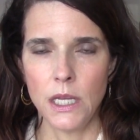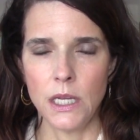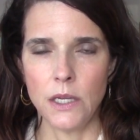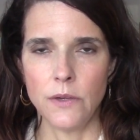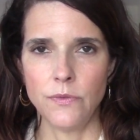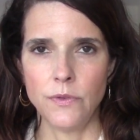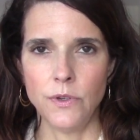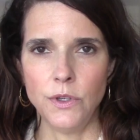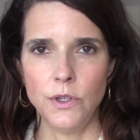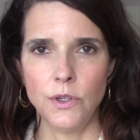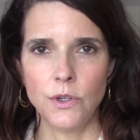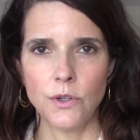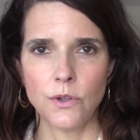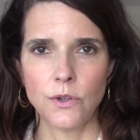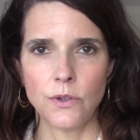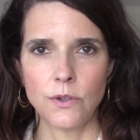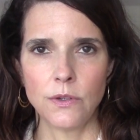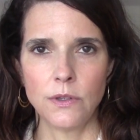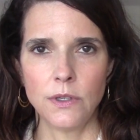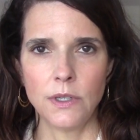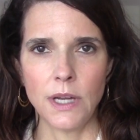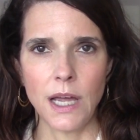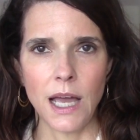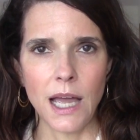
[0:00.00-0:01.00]
if you're
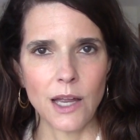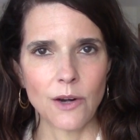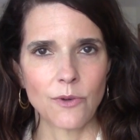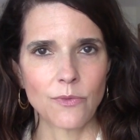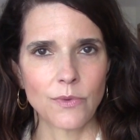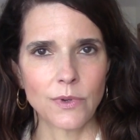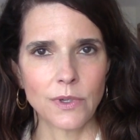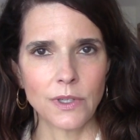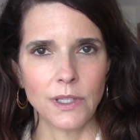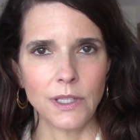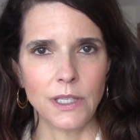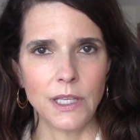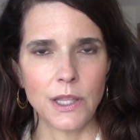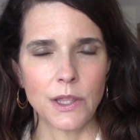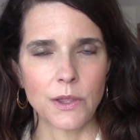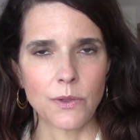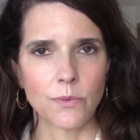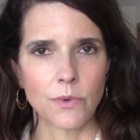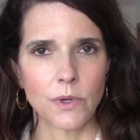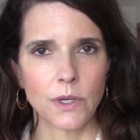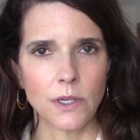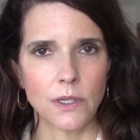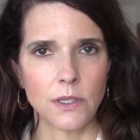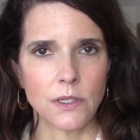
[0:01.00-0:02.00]
not really
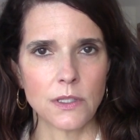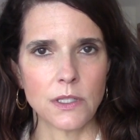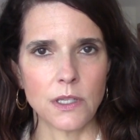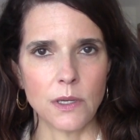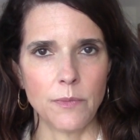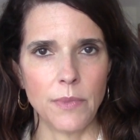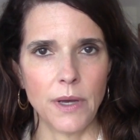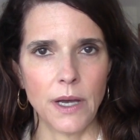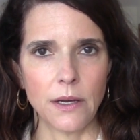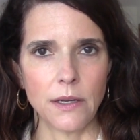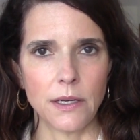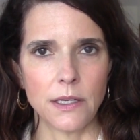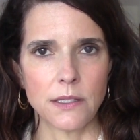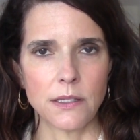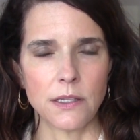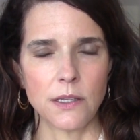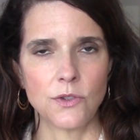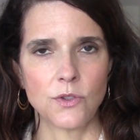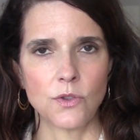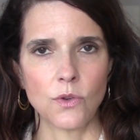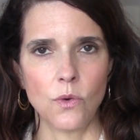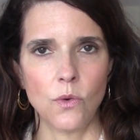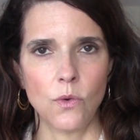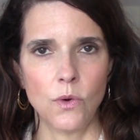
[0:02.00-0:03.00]
thrilled about
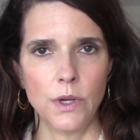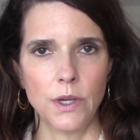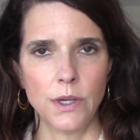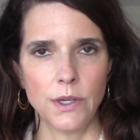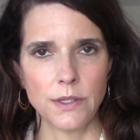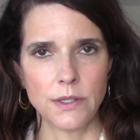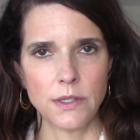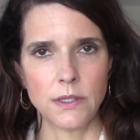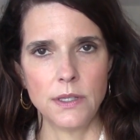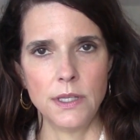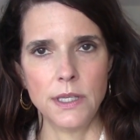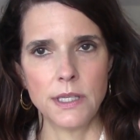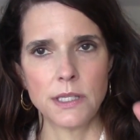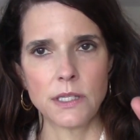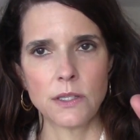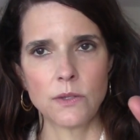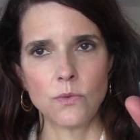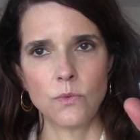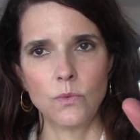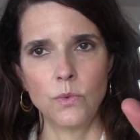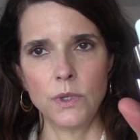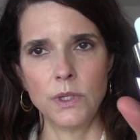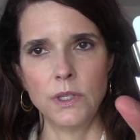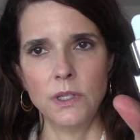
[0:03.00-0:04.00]
essential oils, this
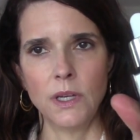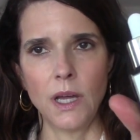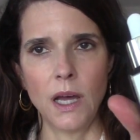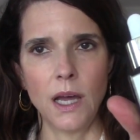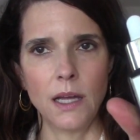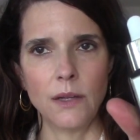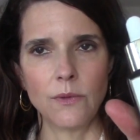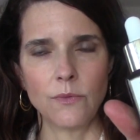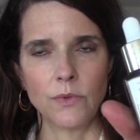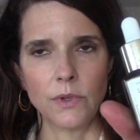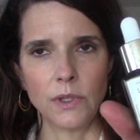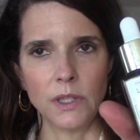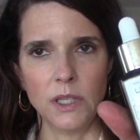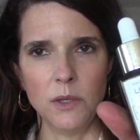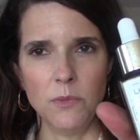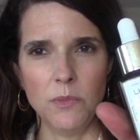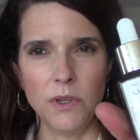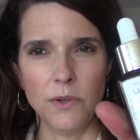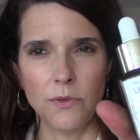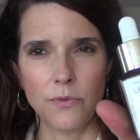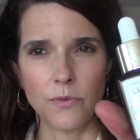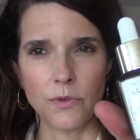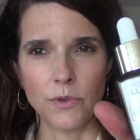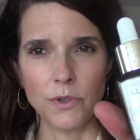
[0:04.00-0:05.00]
would not really
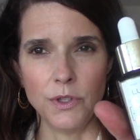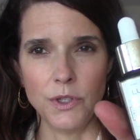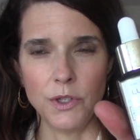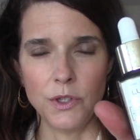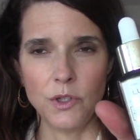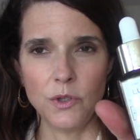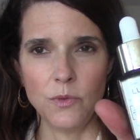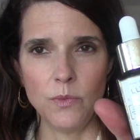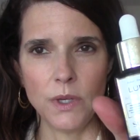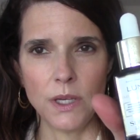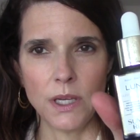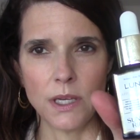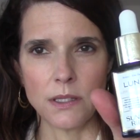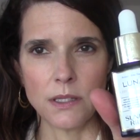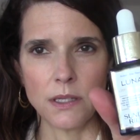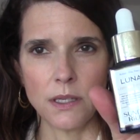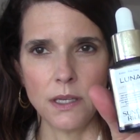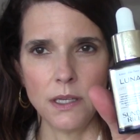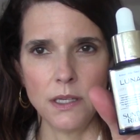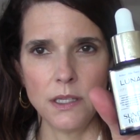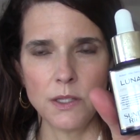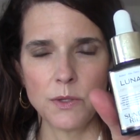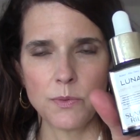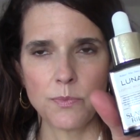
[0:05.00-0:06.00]
be for you because it
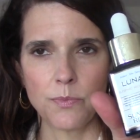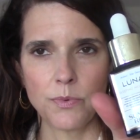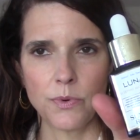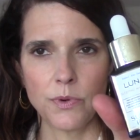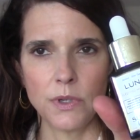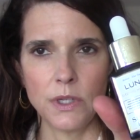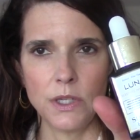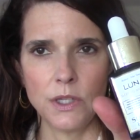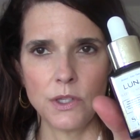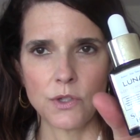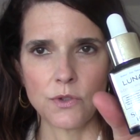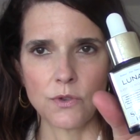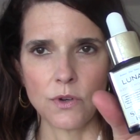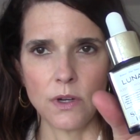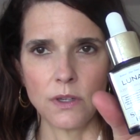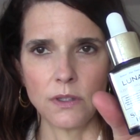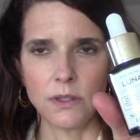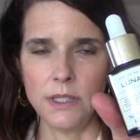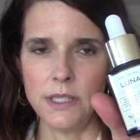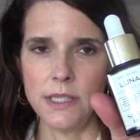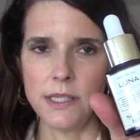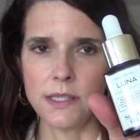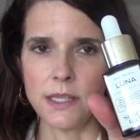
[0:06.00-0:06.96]
is pretty strongly